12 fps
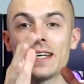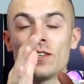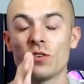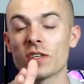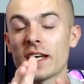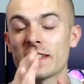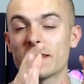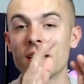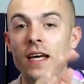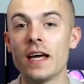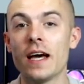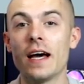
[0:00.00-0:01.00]
You'll get
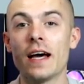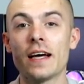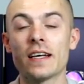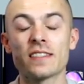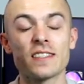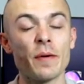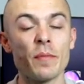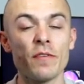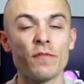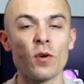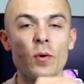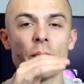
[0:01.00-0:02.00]
some
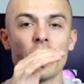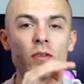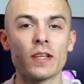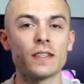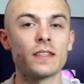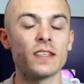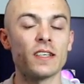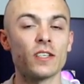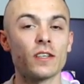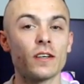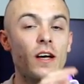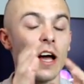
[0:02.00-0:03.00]
info about it,
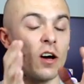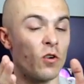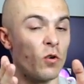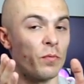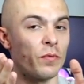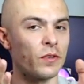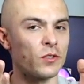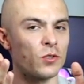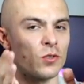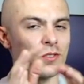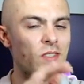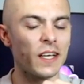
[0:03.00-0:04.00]
hopefully
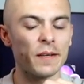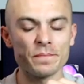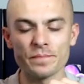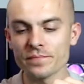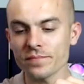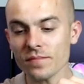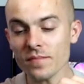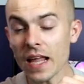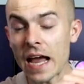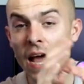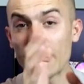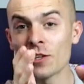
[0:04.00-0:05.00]
shortly.
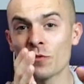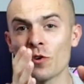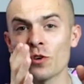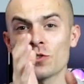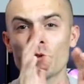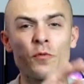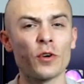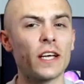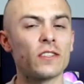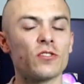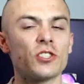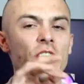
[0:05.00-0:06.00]
And of course, don't
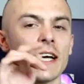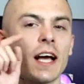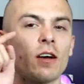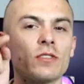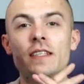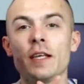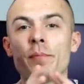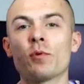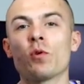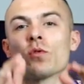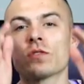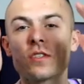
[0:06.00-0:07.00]
forget to check out
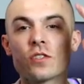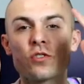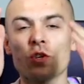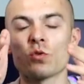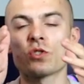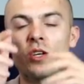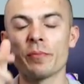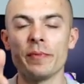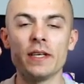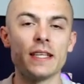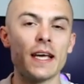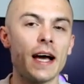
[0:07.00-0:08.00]
Deepcool's social
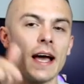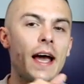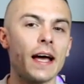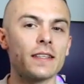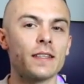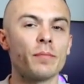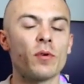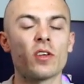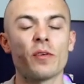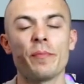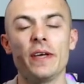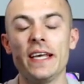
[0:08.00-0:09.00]
media at the
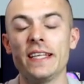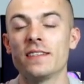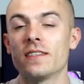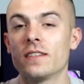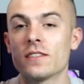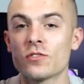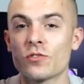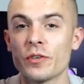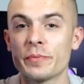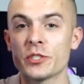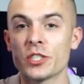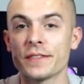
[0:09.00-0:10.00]
bottom in the
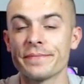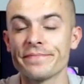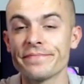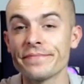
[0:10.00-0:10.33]
description.